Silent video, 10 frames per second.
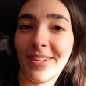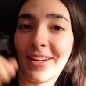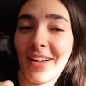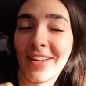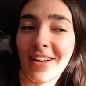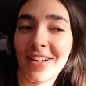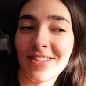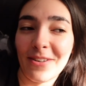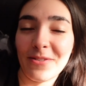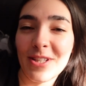Night, guys.
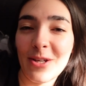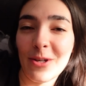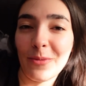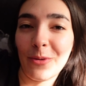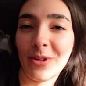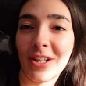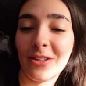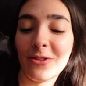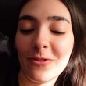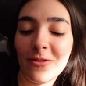I'll see you in the morning
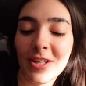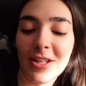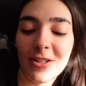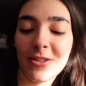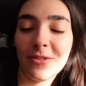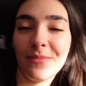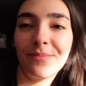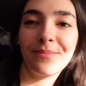to finish.